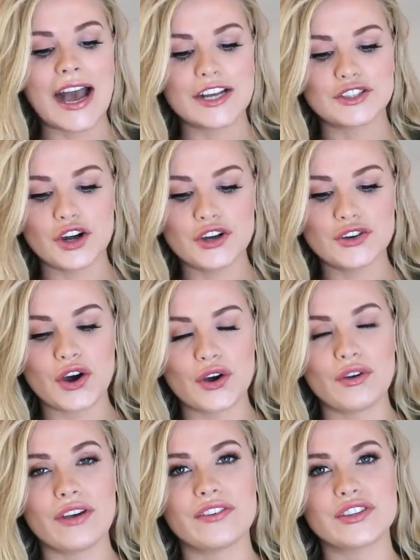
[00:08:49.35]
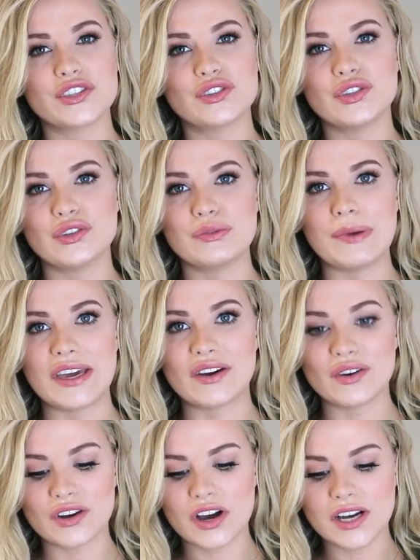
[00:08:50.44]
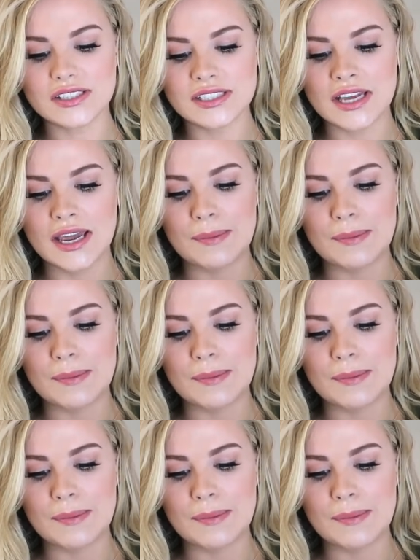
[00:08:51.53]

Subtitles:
I don't know if it's too big or not,